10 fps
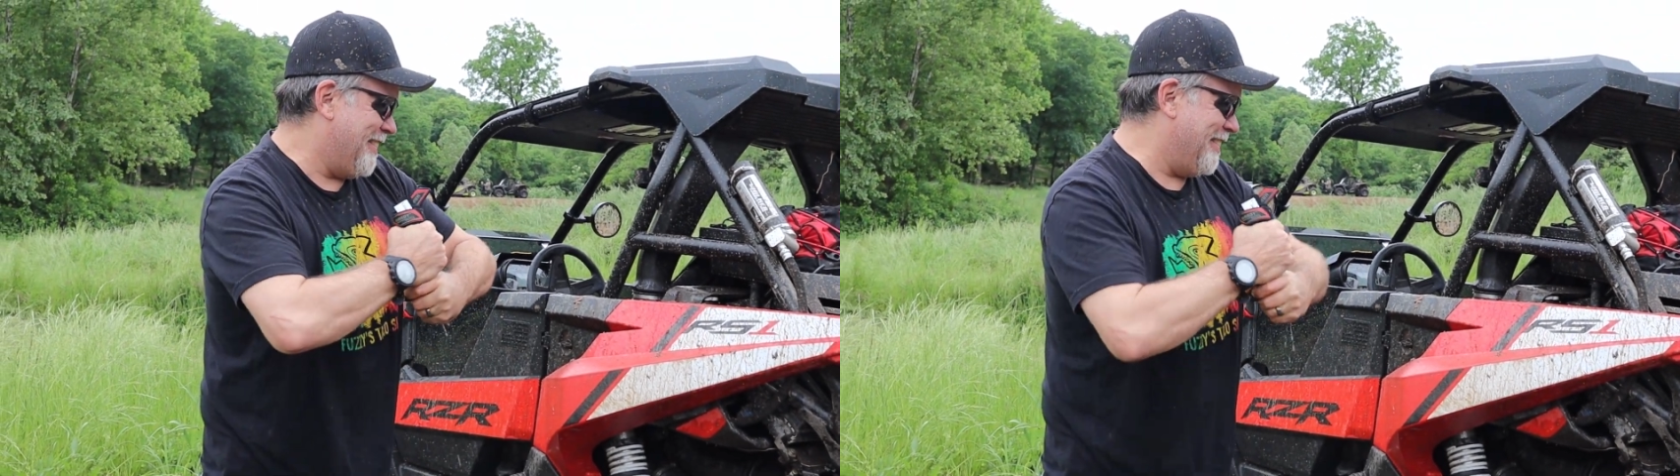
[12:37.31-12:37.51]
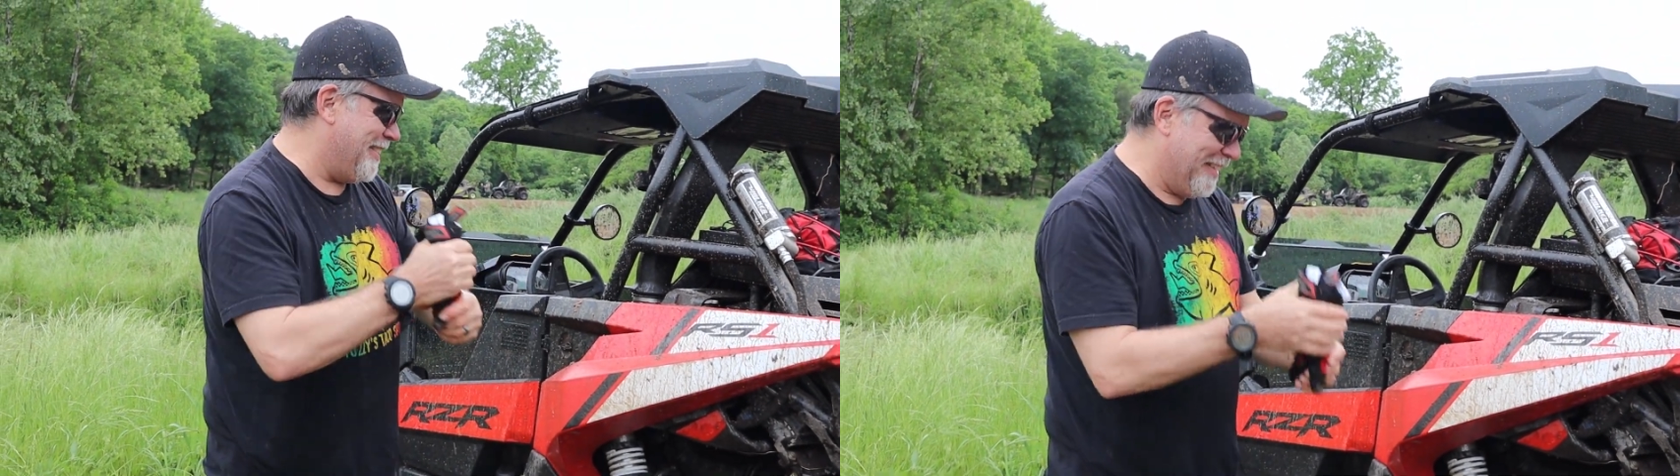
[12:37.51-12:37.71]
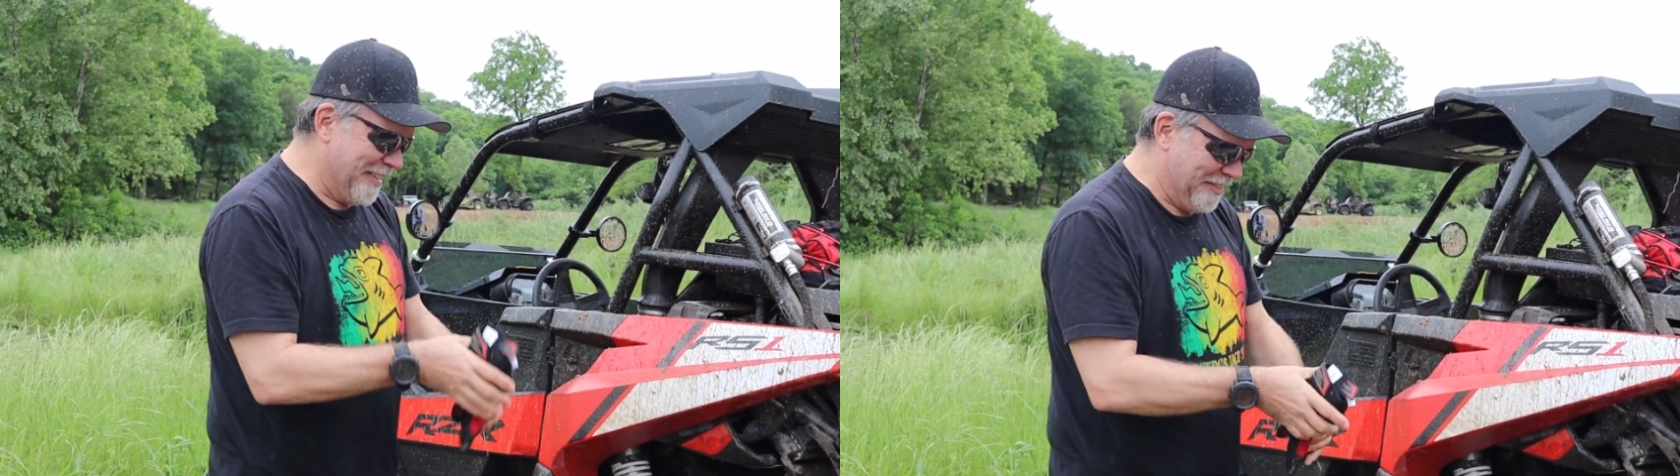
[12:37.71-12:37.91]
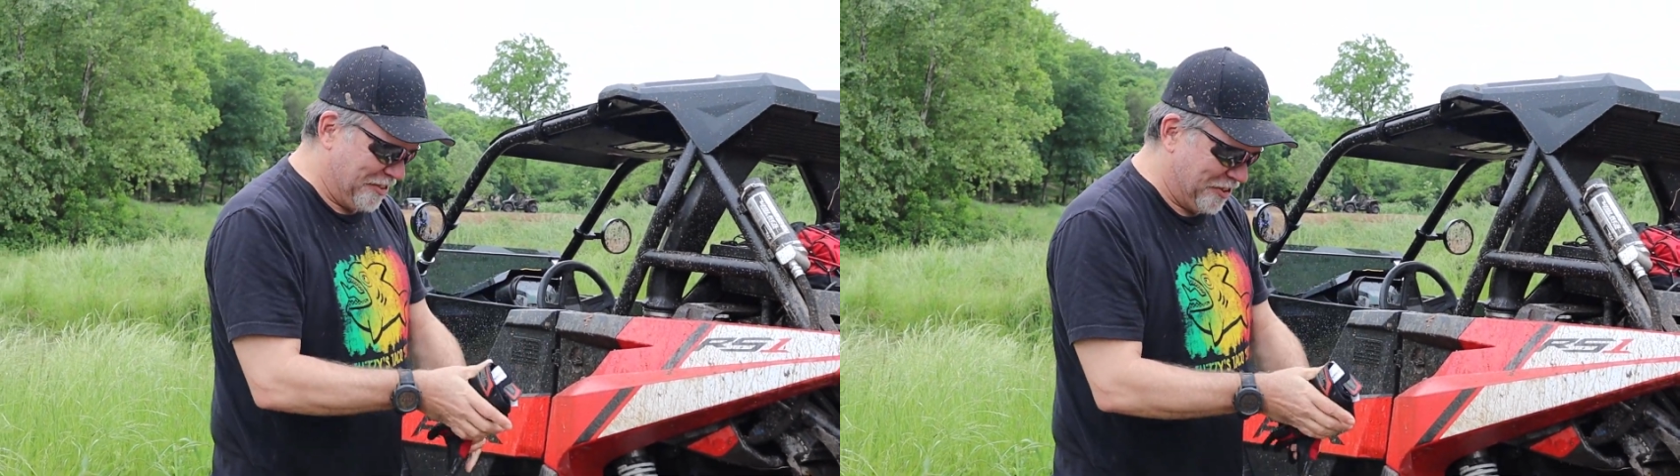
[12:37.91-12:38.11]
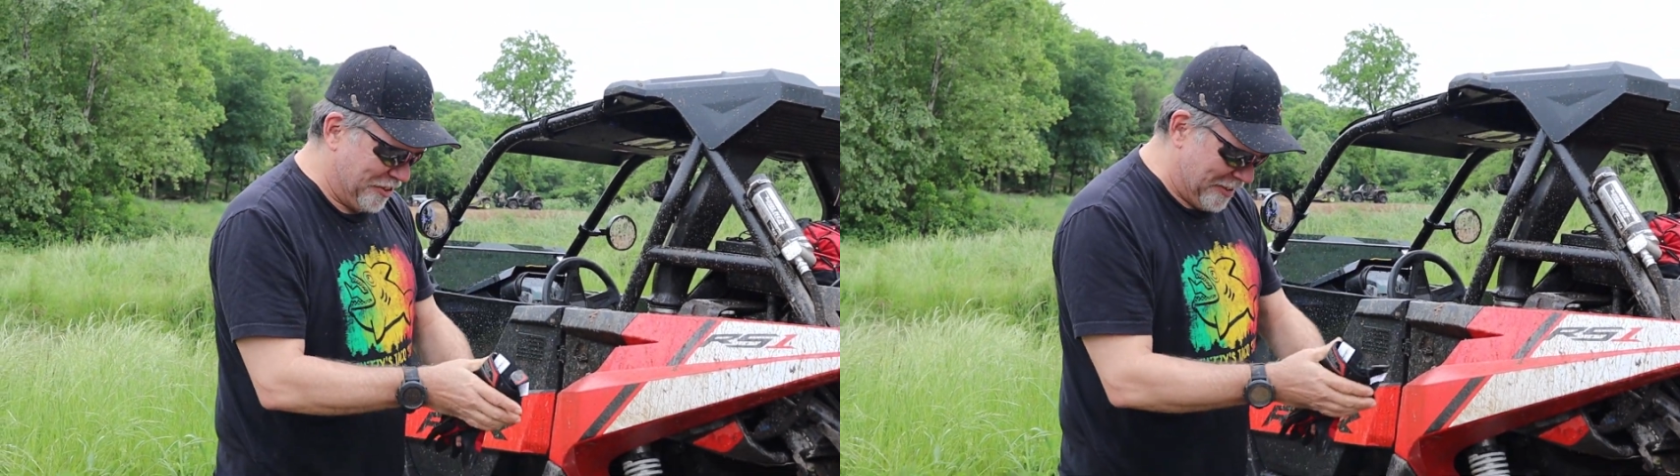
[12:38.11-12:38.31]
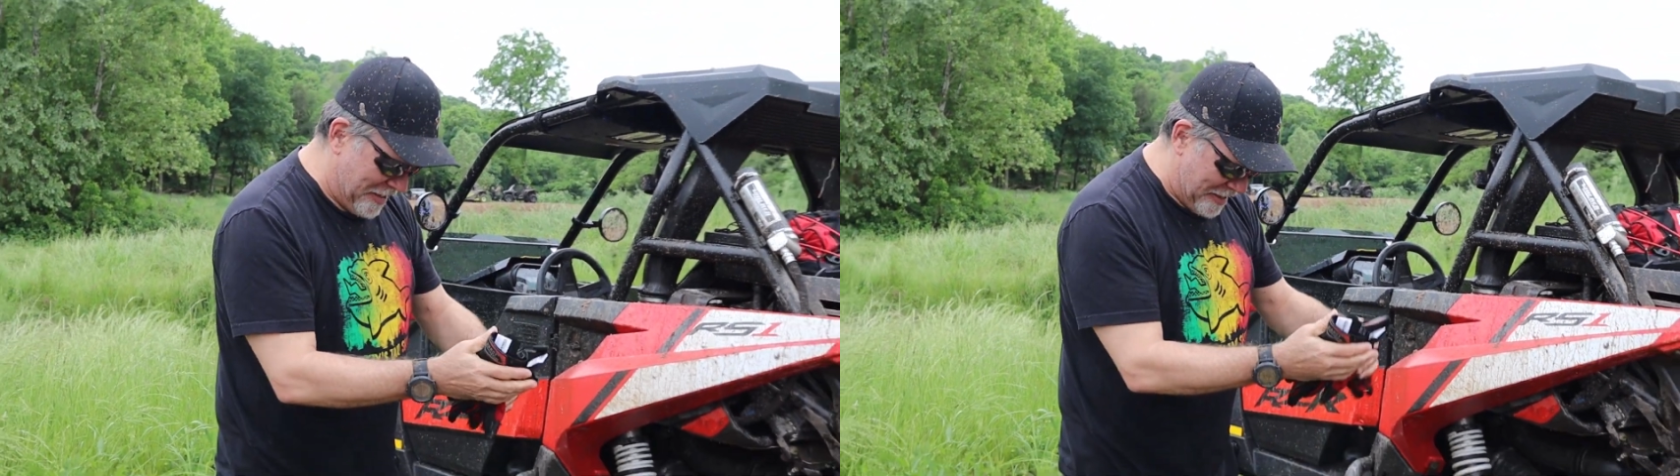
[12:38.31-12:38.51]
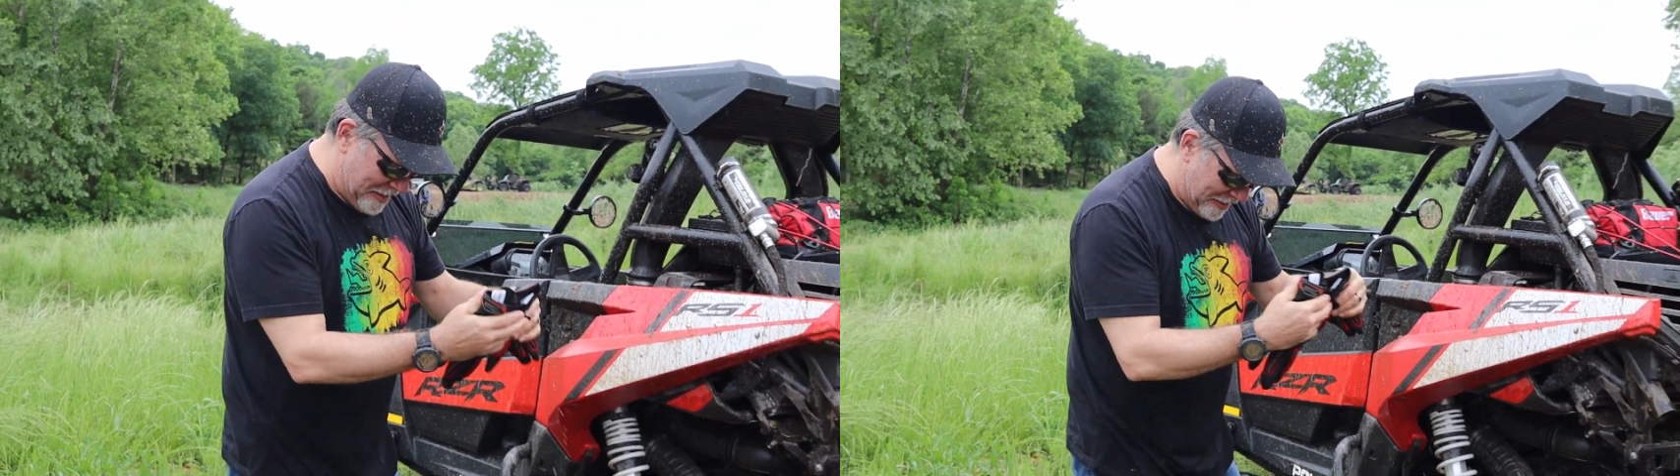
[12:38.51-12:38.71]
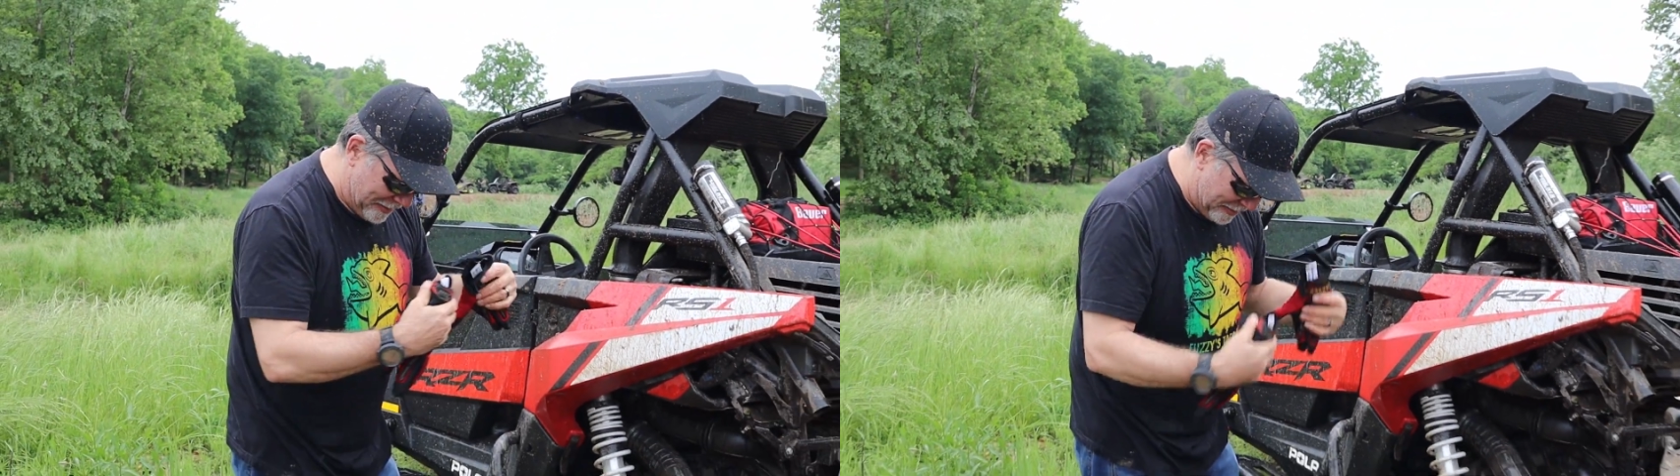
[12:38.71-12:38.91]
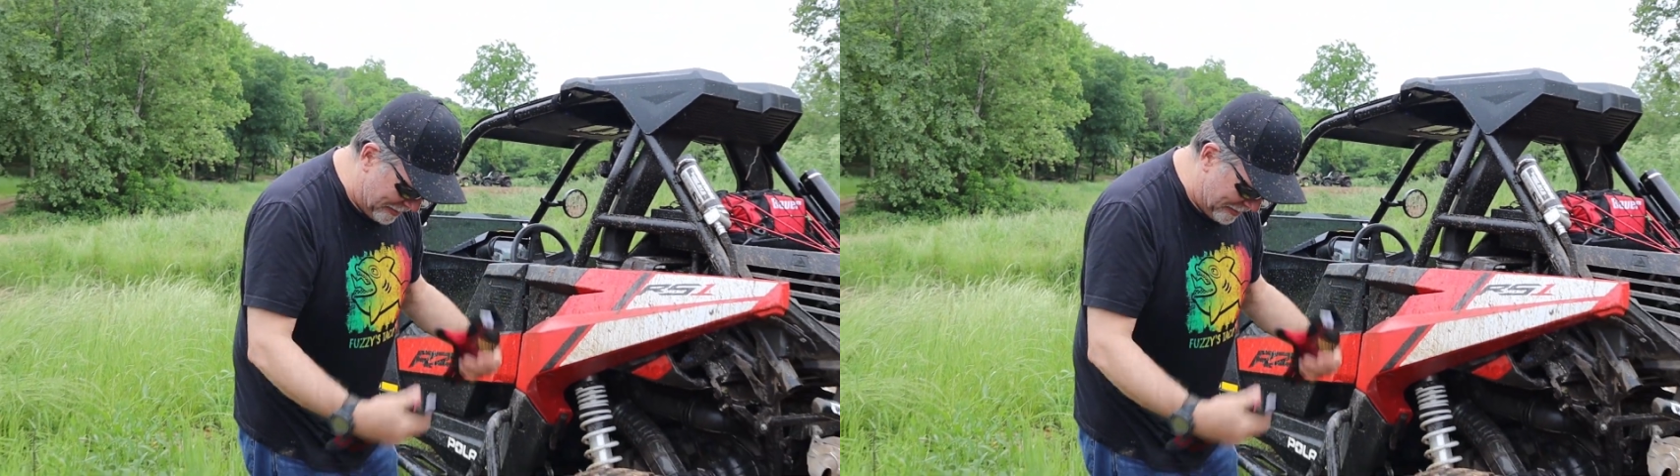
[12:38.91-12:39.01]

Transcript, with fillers: So I guess the uh, last